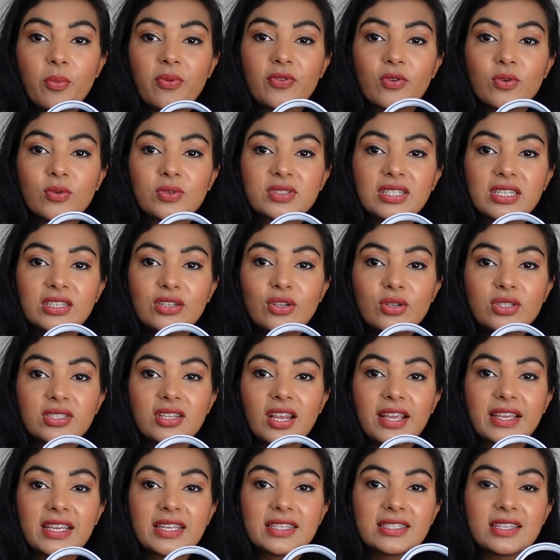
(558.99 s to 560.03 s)
Of course, it looks
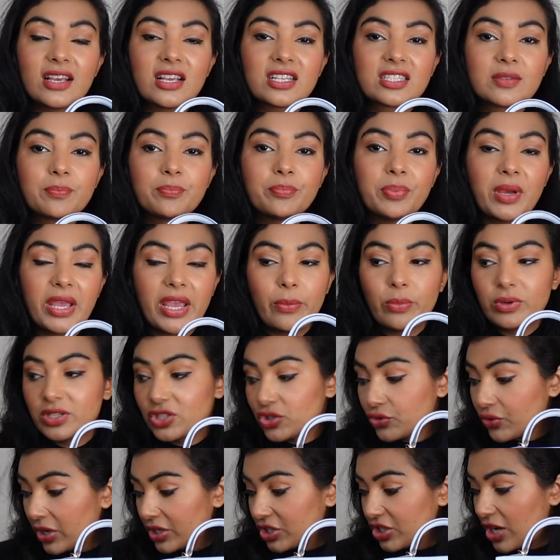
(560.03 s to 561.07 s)
like it does, but it would
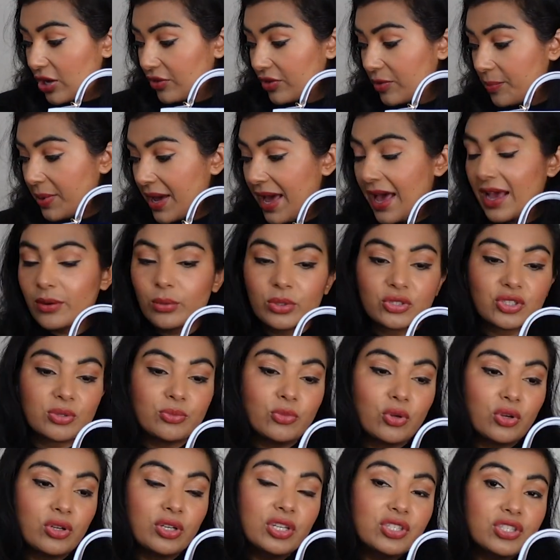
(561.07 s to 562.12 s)
stretch out the bag, which I'm
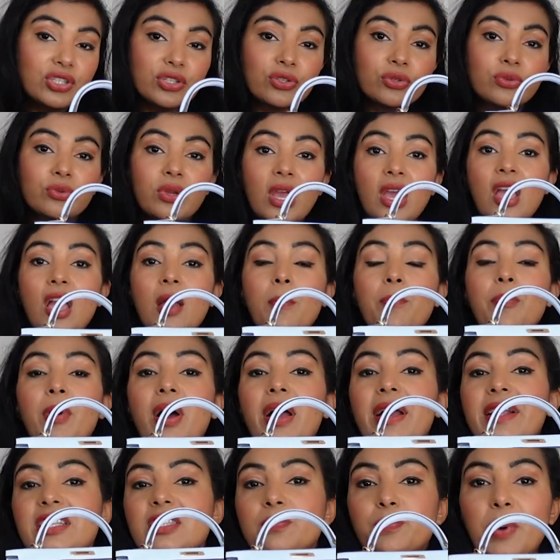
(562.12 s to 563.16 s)
not going to do.
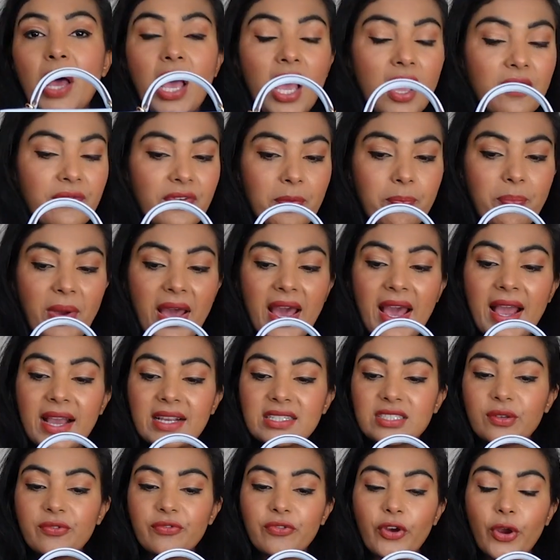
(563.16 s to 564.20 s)
But it's perfect bag
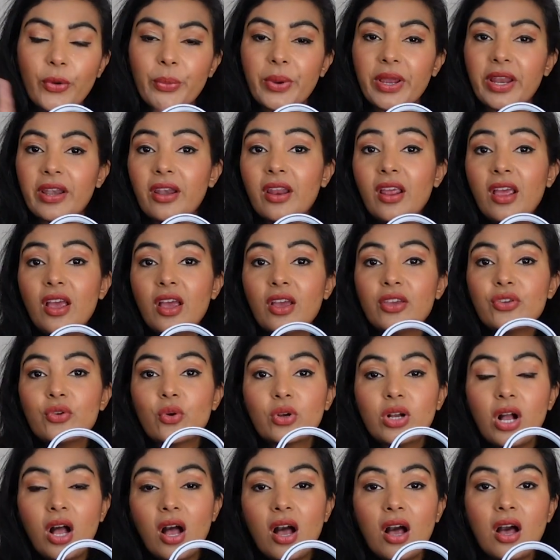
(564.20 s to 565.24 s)
to throw in your
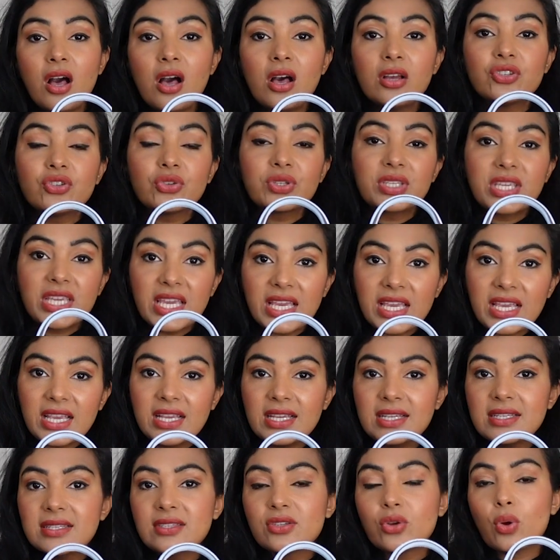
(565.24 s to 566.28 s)
card, your
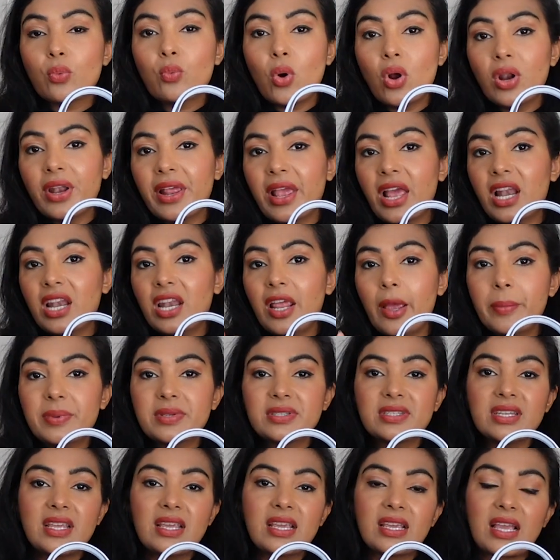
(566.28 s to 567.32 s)
keys, your wallet, a
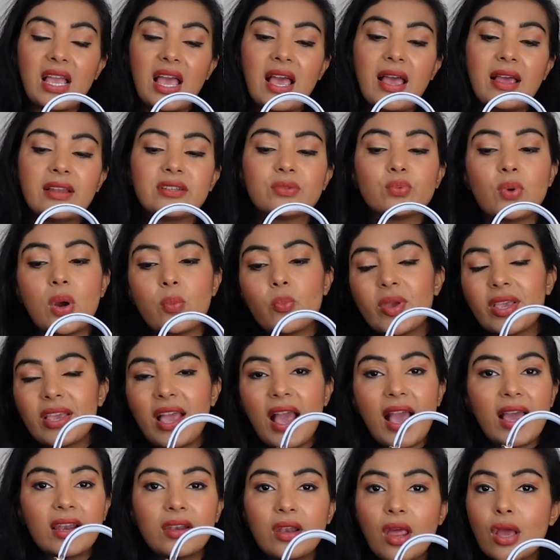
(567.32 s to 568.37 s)
lipstick, and when we
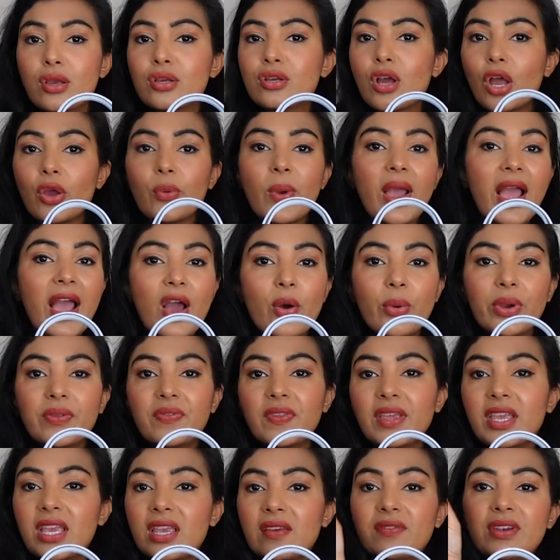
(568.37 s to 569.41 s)
can go out in
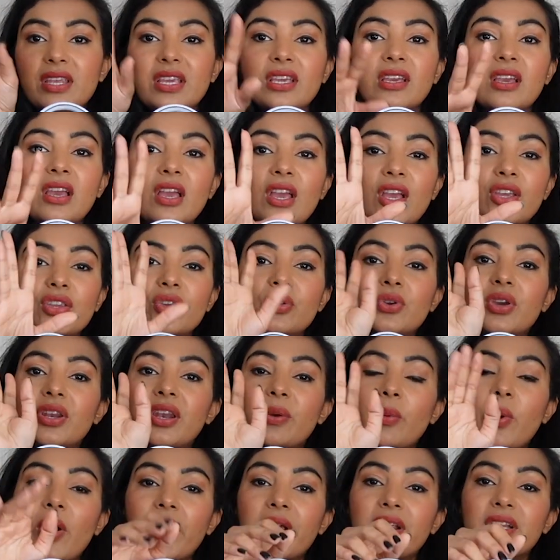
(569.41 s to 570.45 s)
the evening, you can
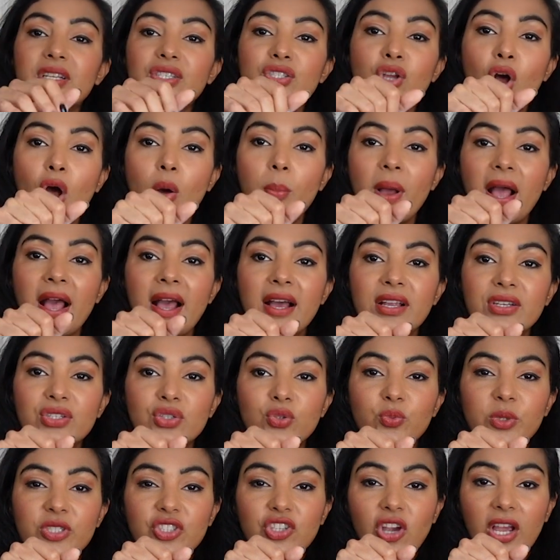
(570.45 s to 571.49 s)
wear a top
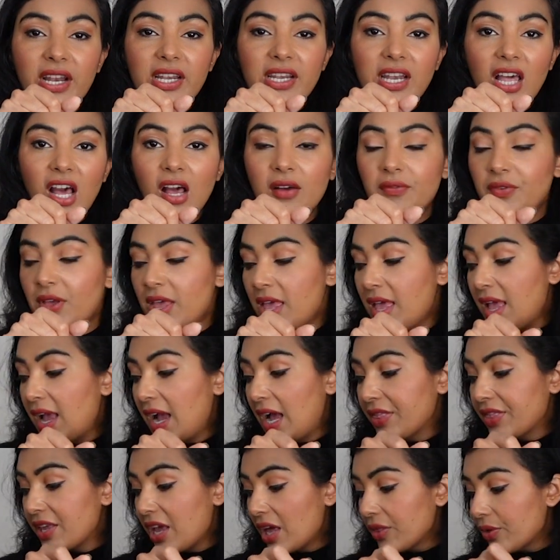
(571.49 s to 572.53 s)
handle, which I love.
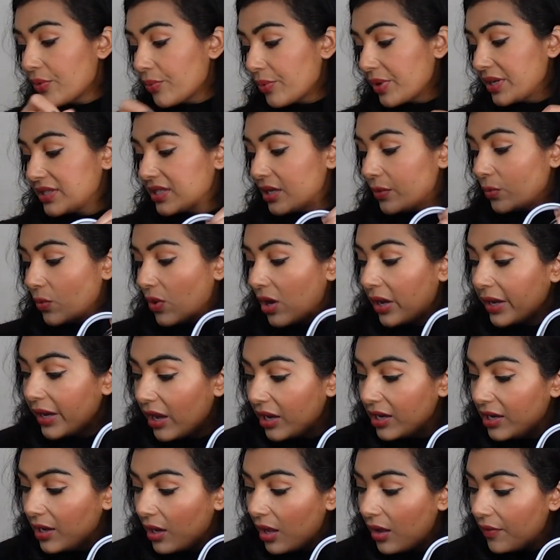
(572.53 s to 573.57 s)
And the other reason why
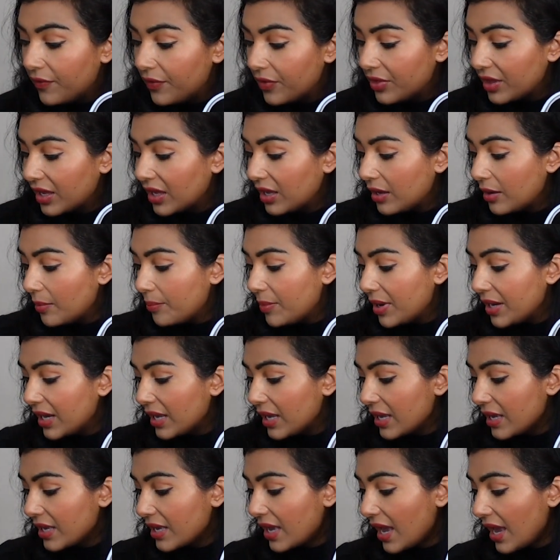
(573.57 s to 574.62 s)
I love the
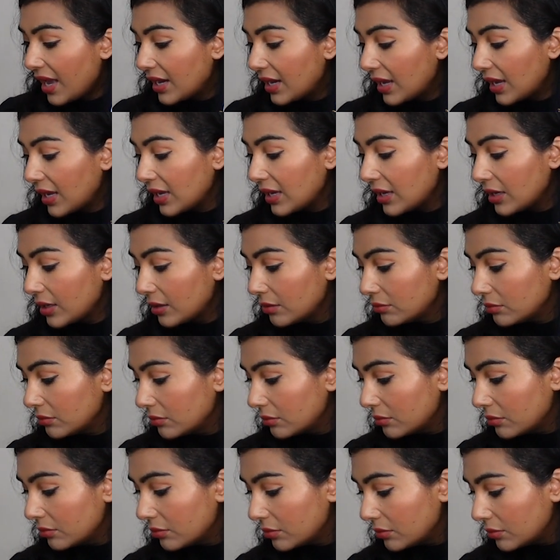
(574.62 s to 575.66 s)
Mini Kelly
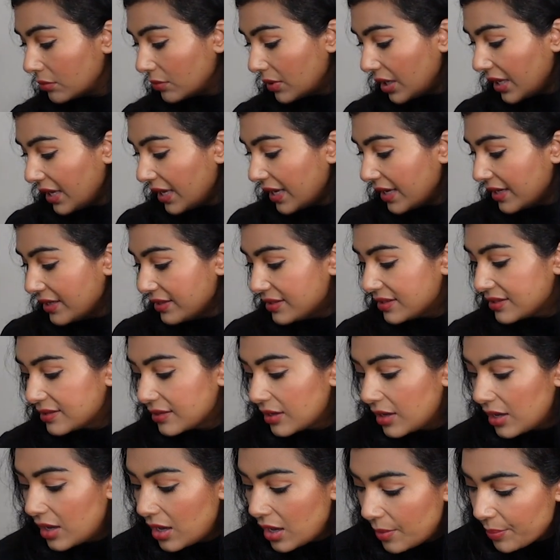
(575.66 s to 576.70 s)

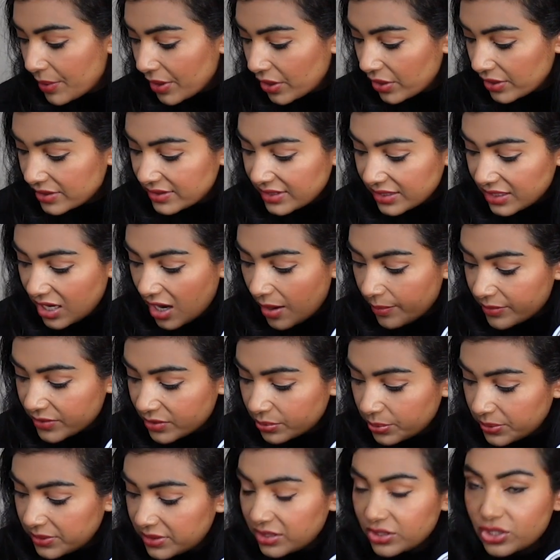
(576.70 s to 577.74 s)
is because it
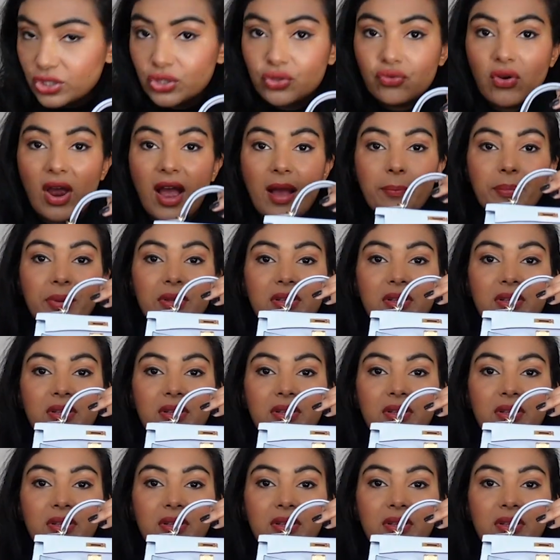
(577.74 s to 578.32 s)
comes with the strap.